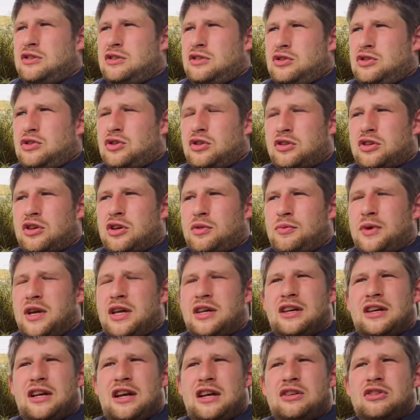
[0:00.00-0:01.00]
you come
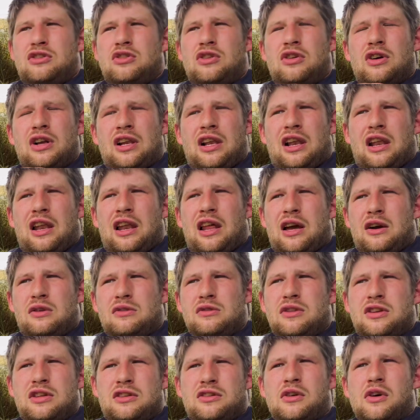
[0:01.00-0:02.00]
in and you allow
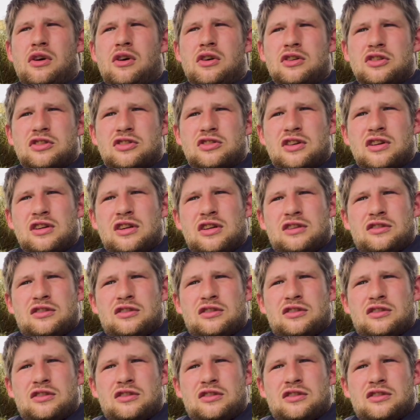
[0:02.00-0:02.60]
the dogs